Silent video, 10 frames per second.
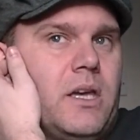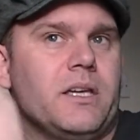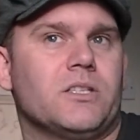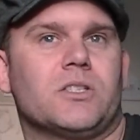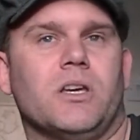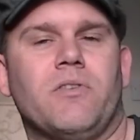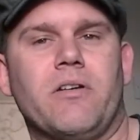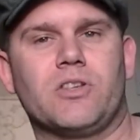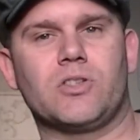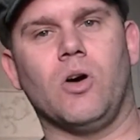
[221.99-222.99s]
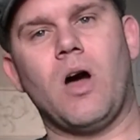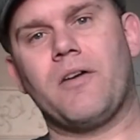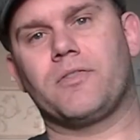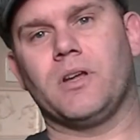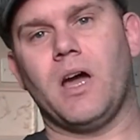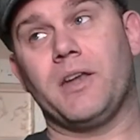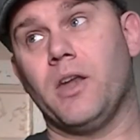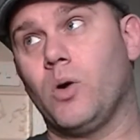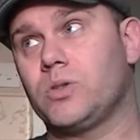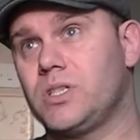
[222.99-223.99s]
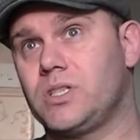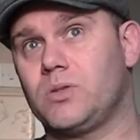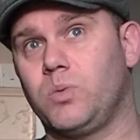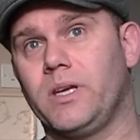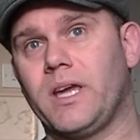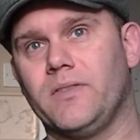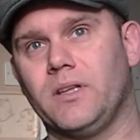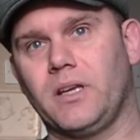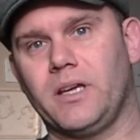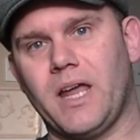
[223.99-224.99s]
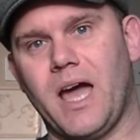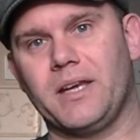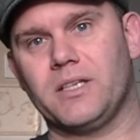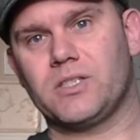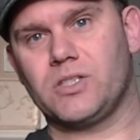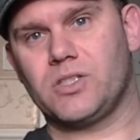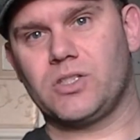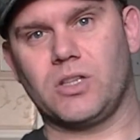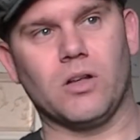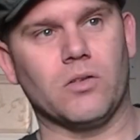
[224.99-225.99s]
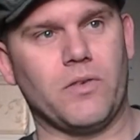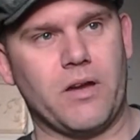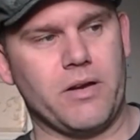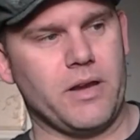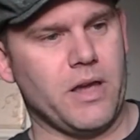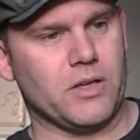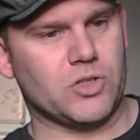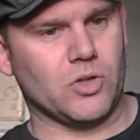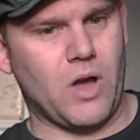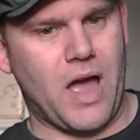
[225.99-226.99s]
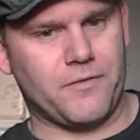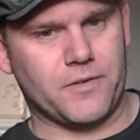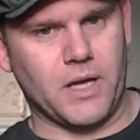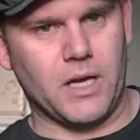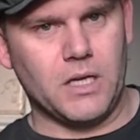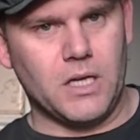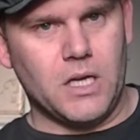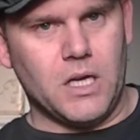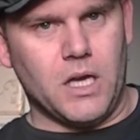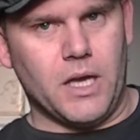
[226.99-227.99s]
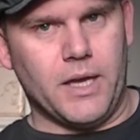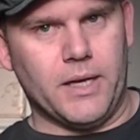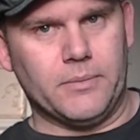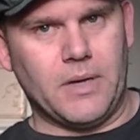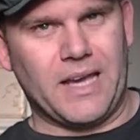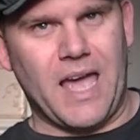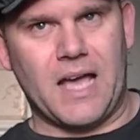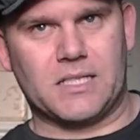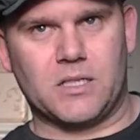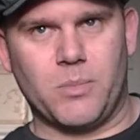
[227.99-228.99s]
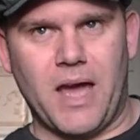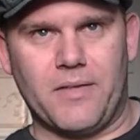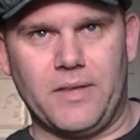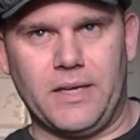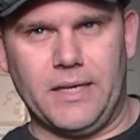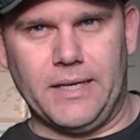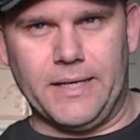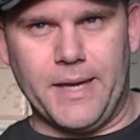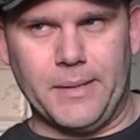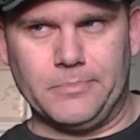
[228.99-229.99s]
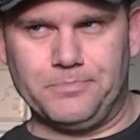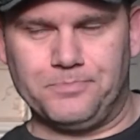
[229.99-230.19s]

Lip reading: It's very sought after. I noticed this weekend that Leonidas is still very sought after. I get asked about the